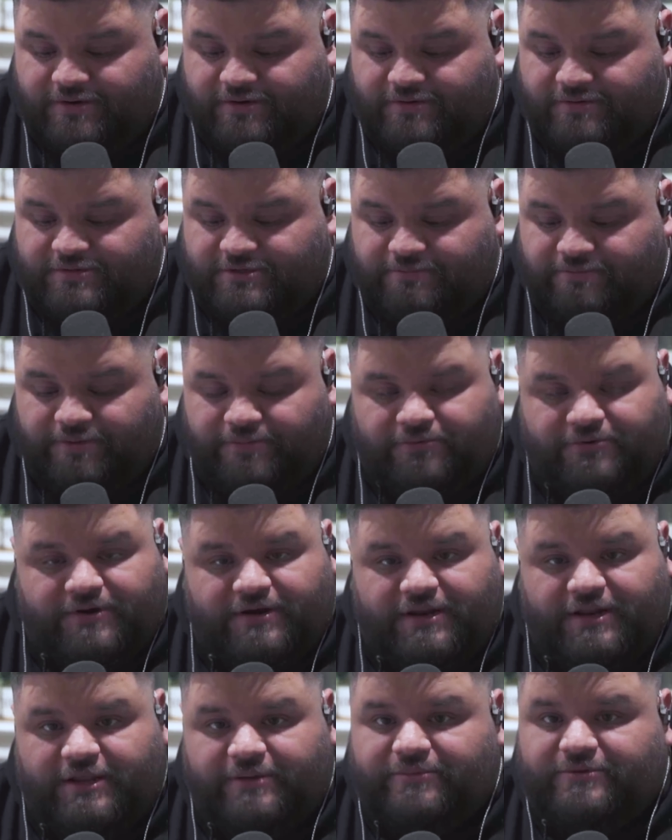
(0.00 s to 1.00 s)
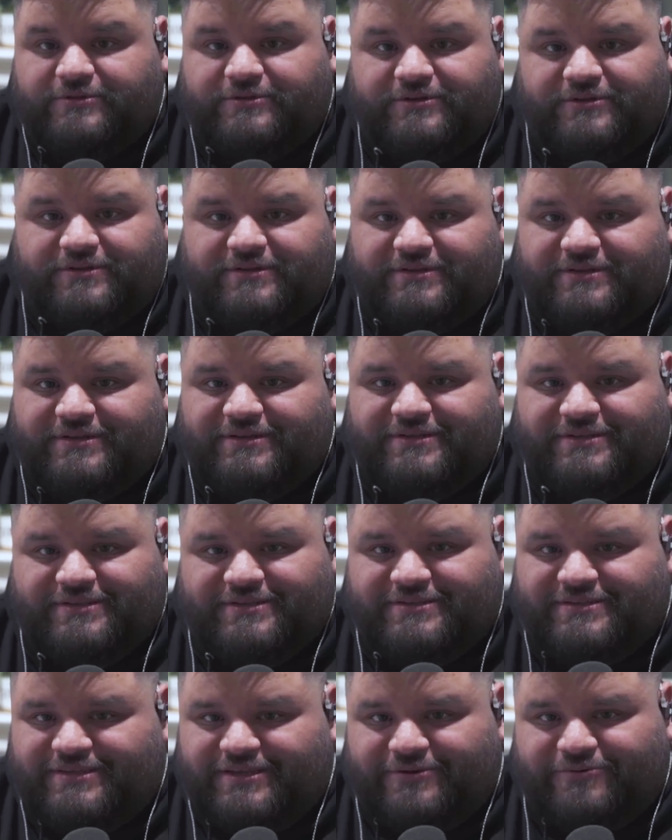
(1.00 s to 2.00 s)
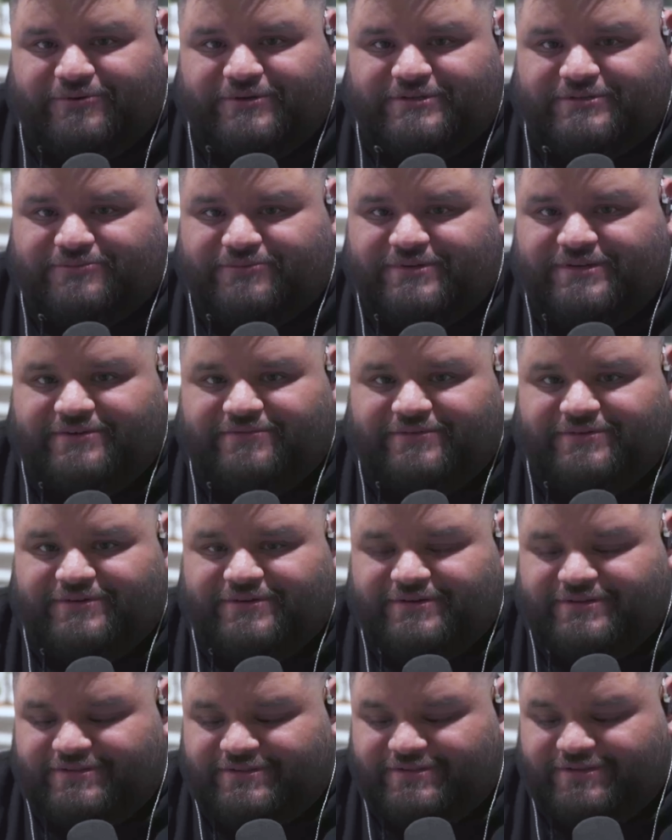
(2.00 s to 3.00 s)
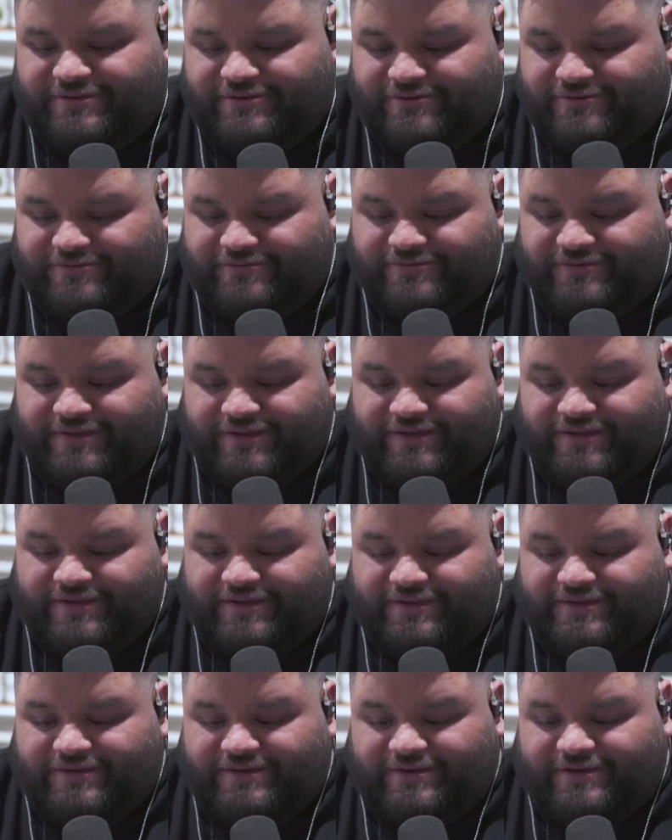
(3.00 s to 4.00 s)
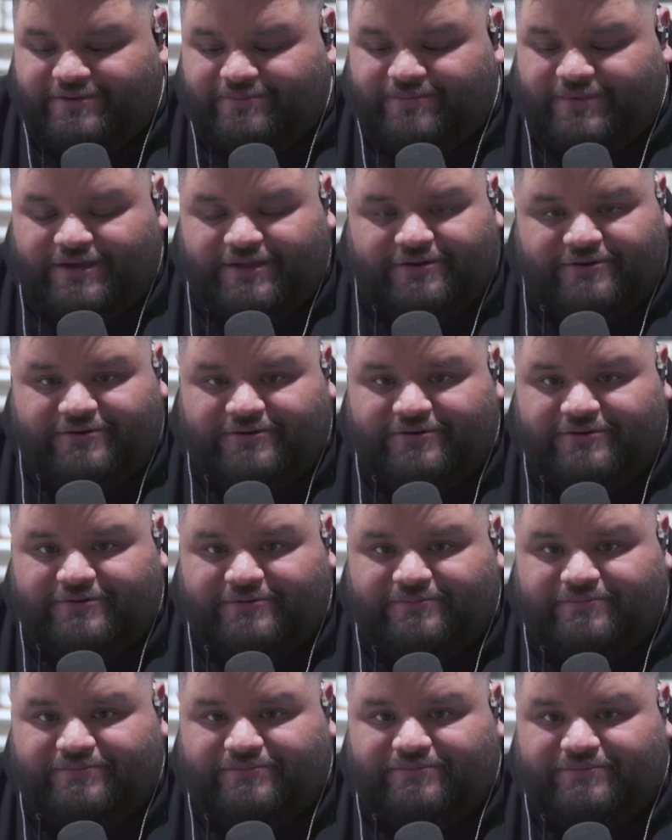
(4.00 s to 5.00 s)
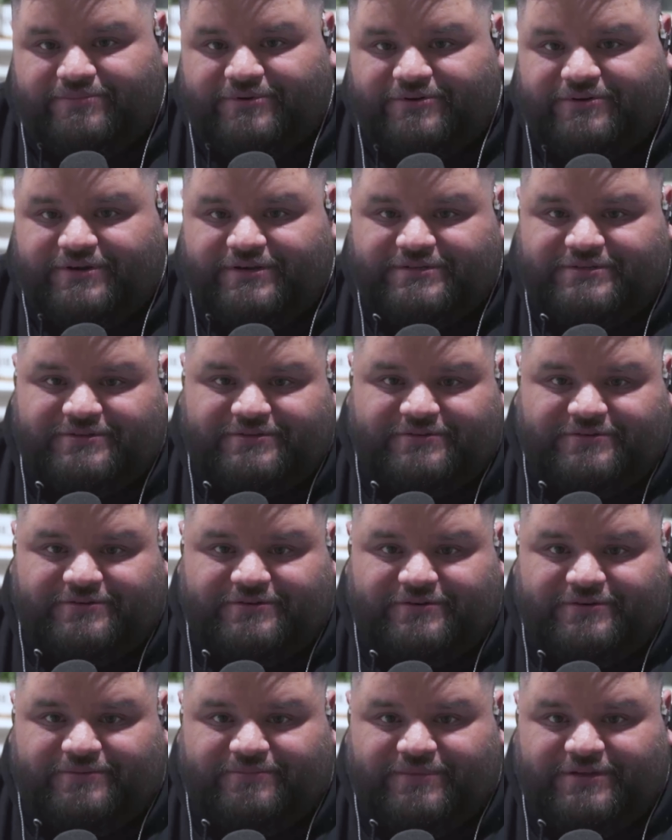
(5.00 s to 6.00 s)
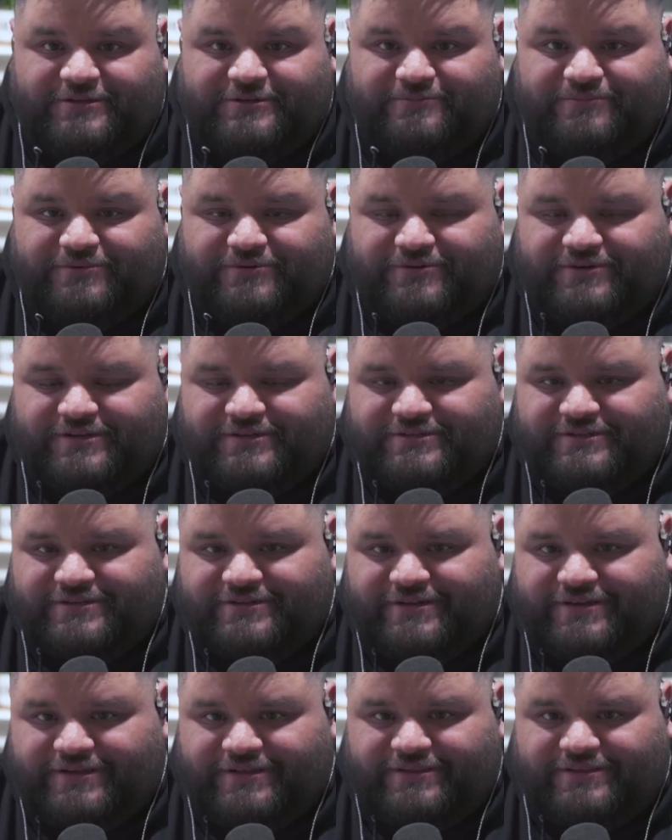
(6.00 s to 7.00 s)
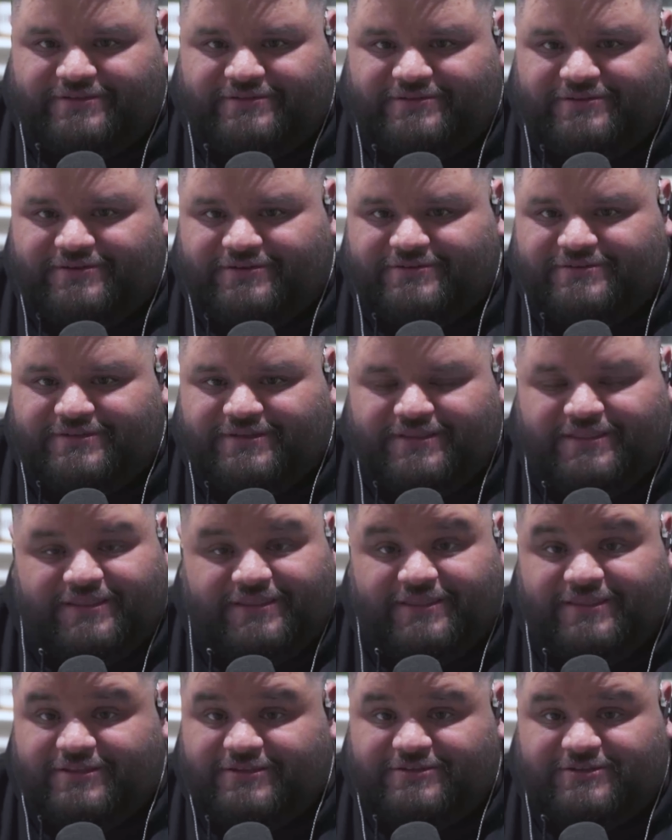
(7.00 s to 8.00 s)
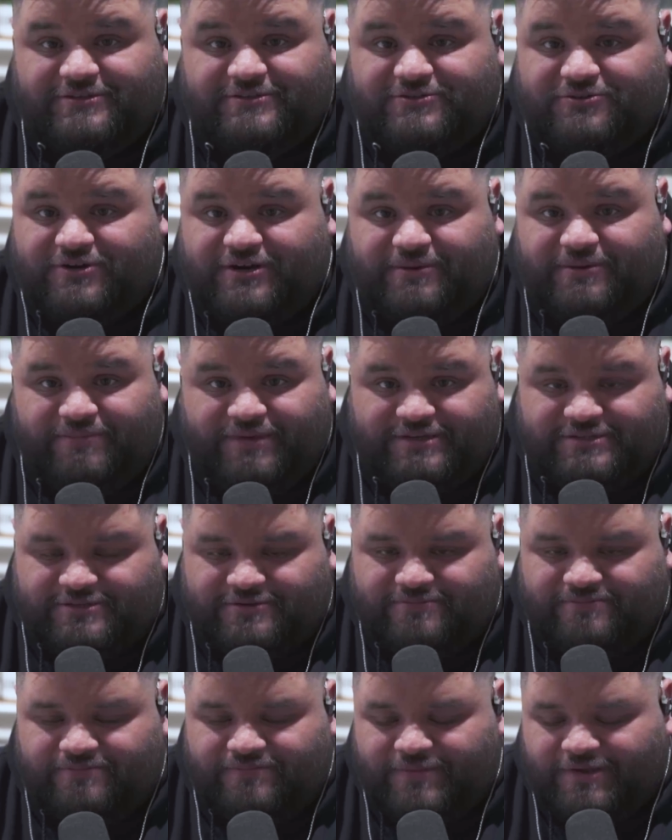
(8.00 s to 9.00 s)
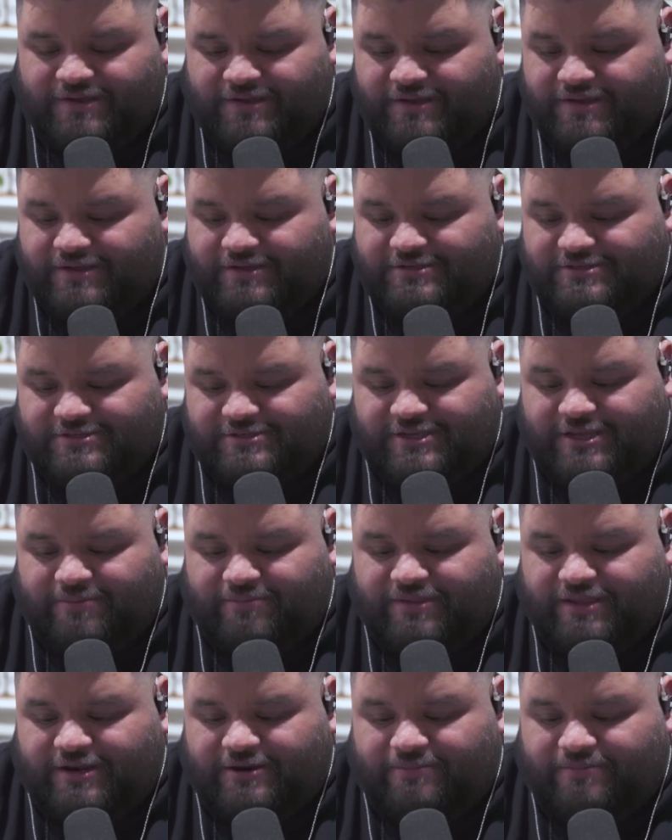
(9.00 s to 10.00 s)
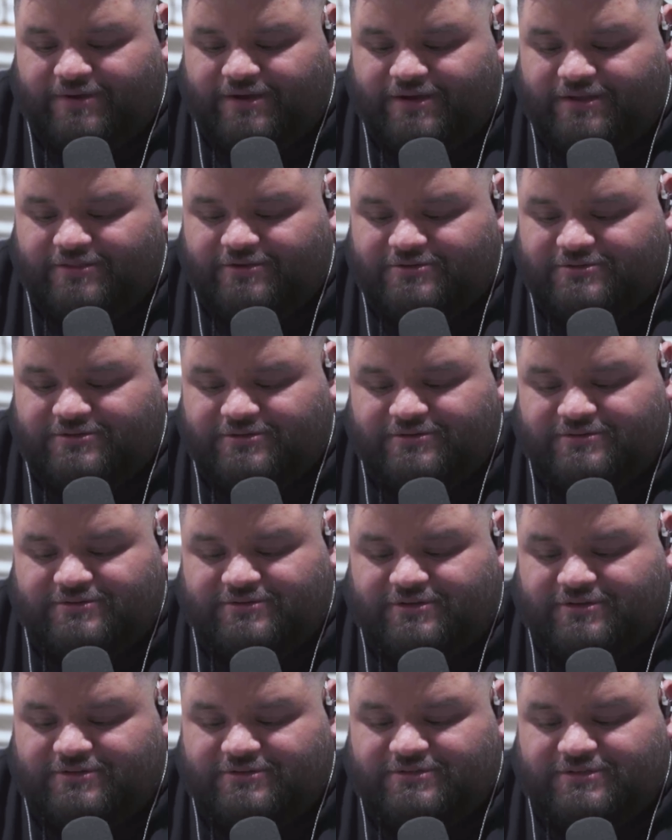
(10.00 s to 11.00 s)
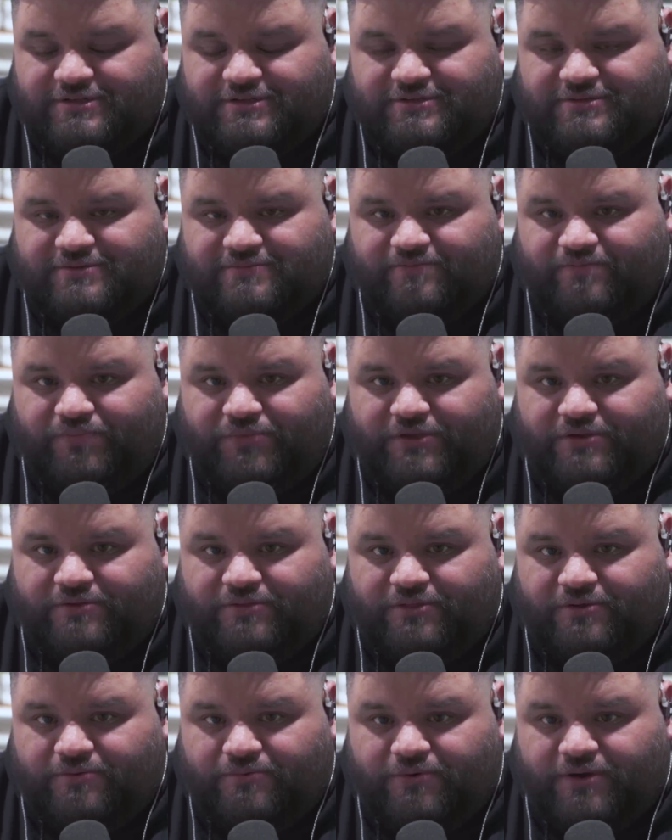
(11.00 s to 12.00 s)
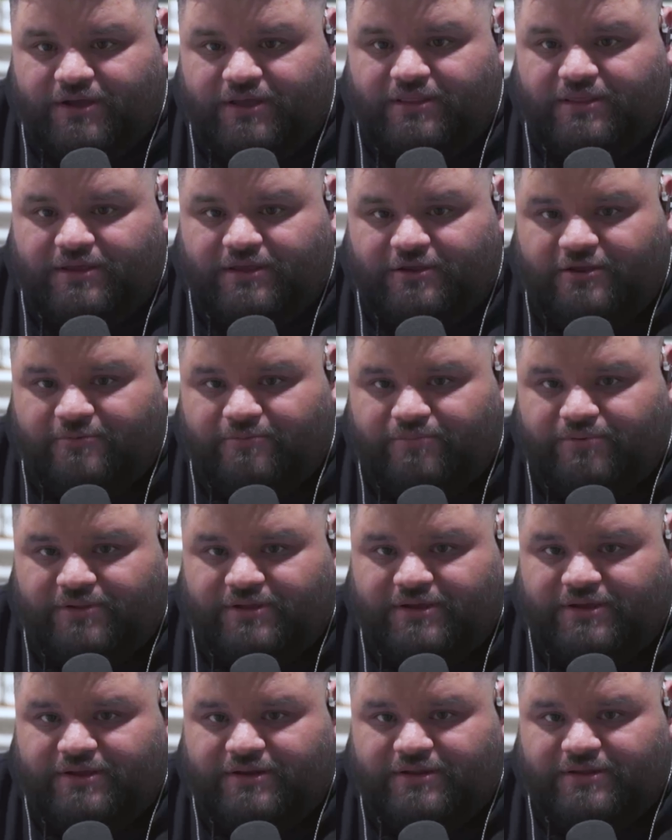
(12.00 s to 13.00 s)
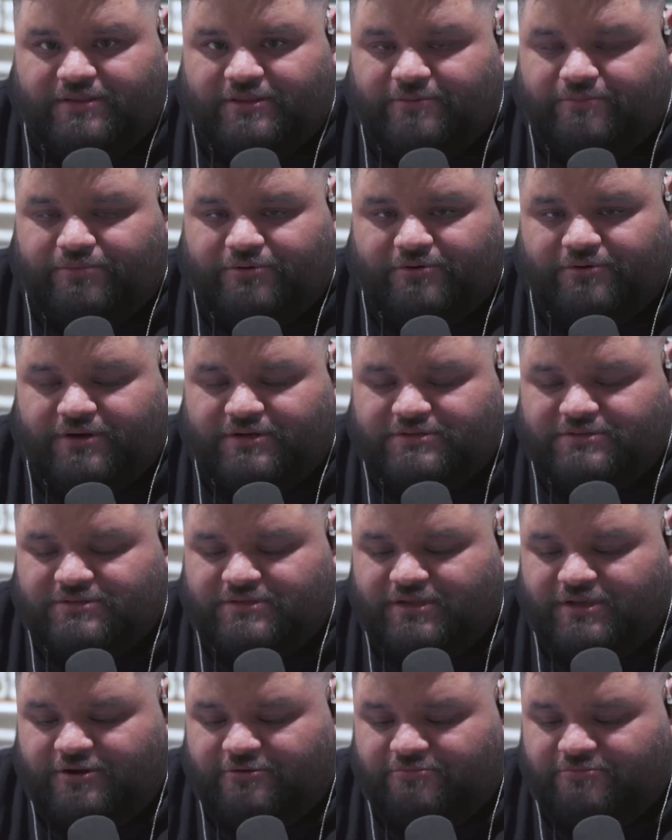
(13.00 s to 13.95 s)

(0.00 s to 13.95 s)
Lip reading: some people are not able to distinguish whenever it's a minor progression or a major progression, like the songs, and then they just try to mix them. Just keep that in mind. There's certain songs that the way that you're playing it, the progressions that you're